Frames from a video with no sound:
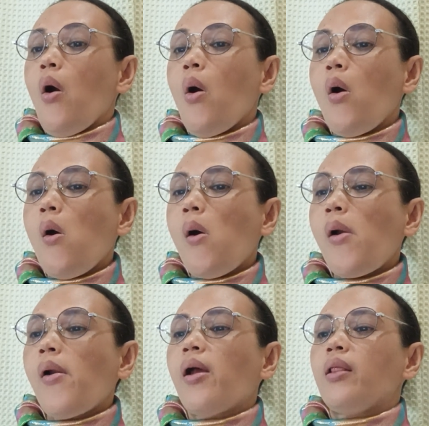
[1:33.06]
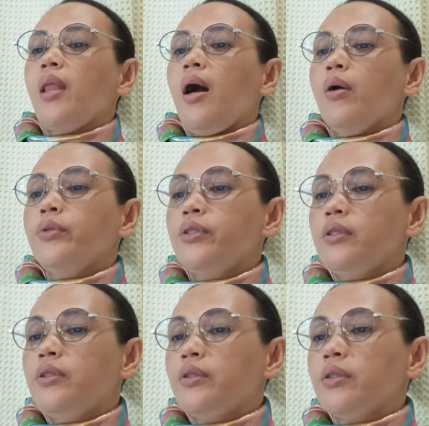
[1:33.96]
or allows
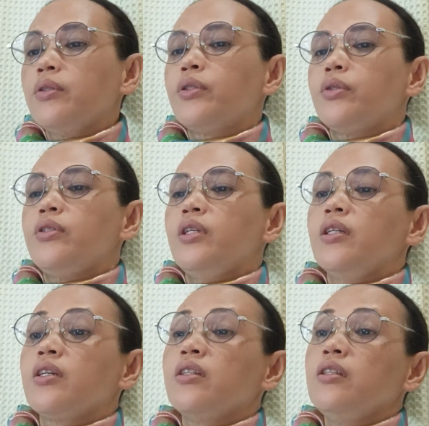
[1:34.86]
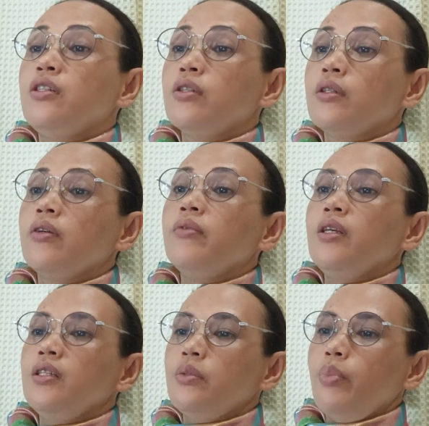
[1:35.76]
the nurse to see the condition of
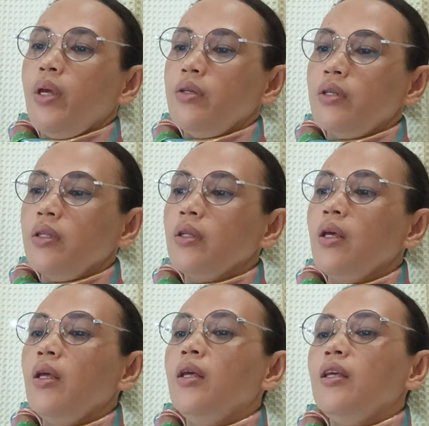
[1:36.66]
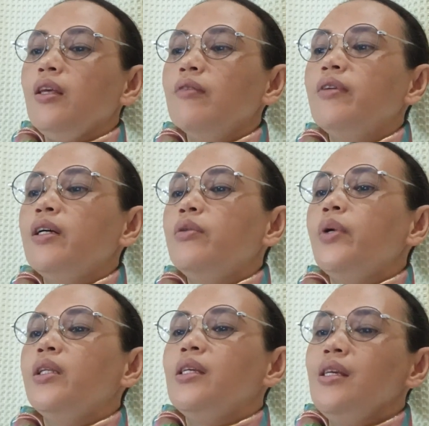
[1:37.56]
his patient even
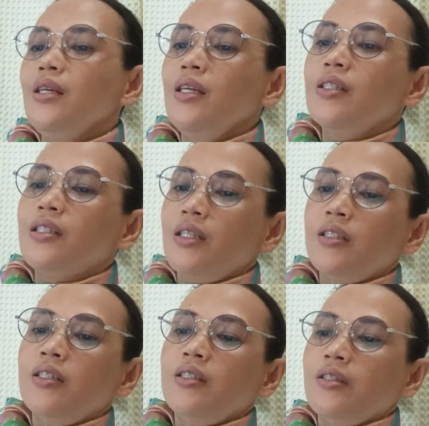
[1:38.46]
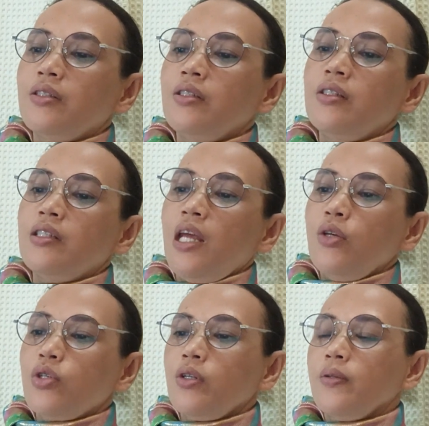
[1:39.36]
when he is at the nurse's
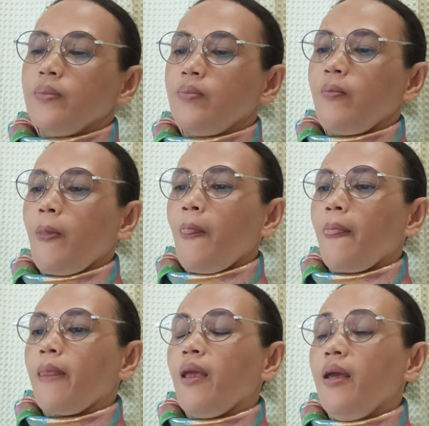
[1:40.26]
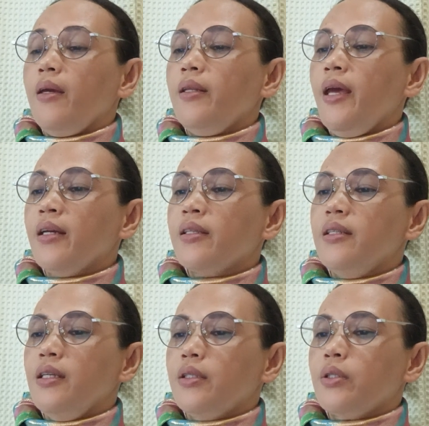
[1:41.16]
station. Next
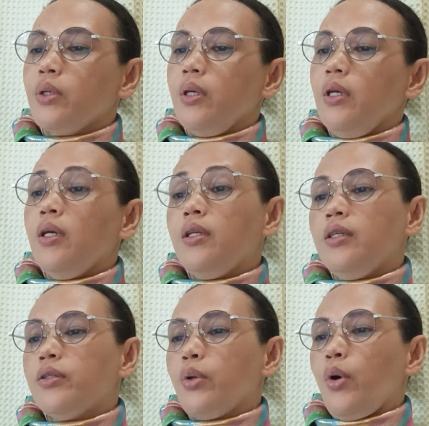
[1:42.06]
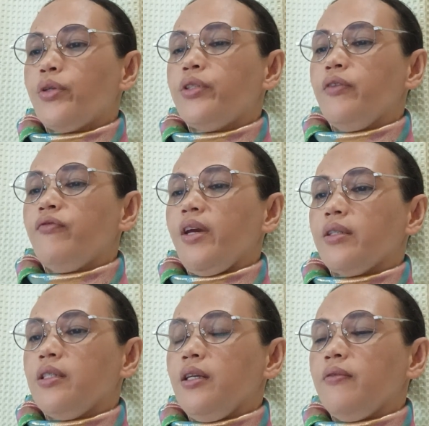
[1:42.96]
is it is cost
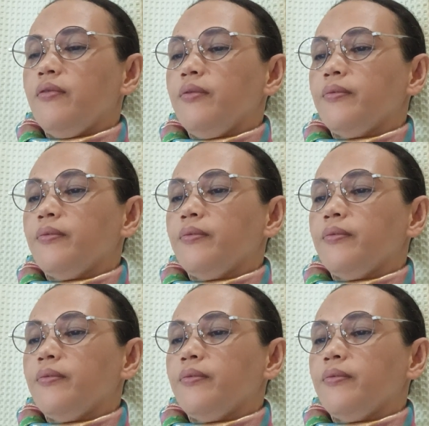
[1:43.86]
effective.